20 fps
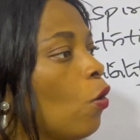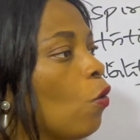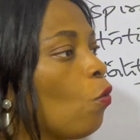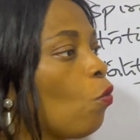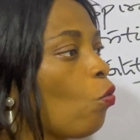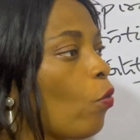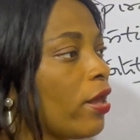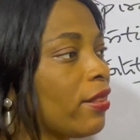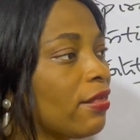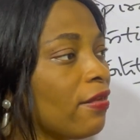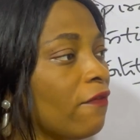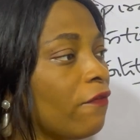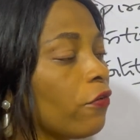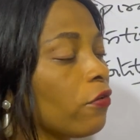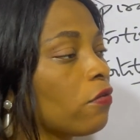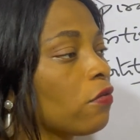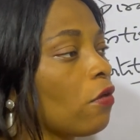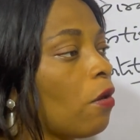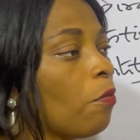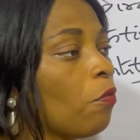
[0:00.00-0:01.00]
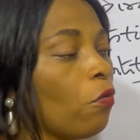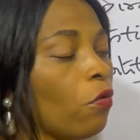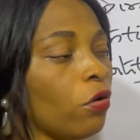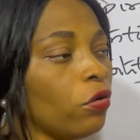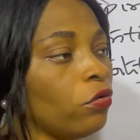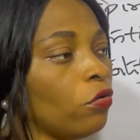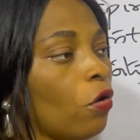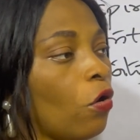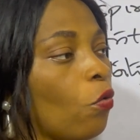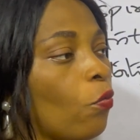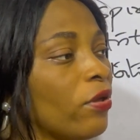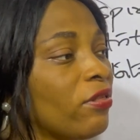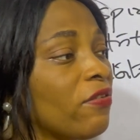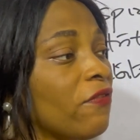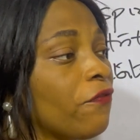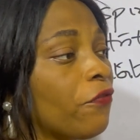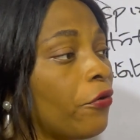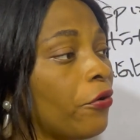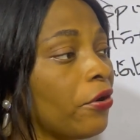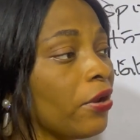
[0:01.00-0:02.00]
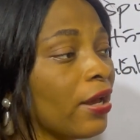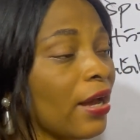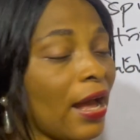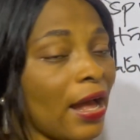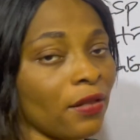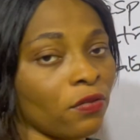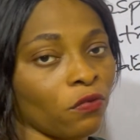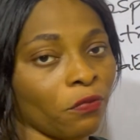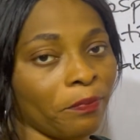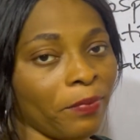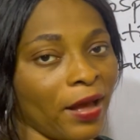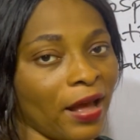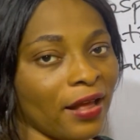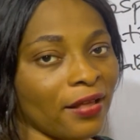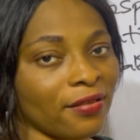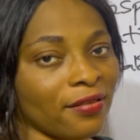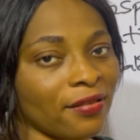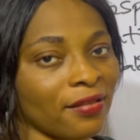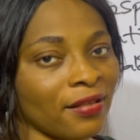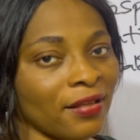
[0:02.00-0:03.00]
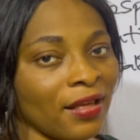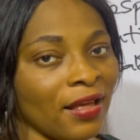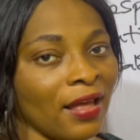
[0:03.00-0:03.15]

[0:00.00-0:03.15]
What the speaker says: waiting for someone or waiting for a car to pass.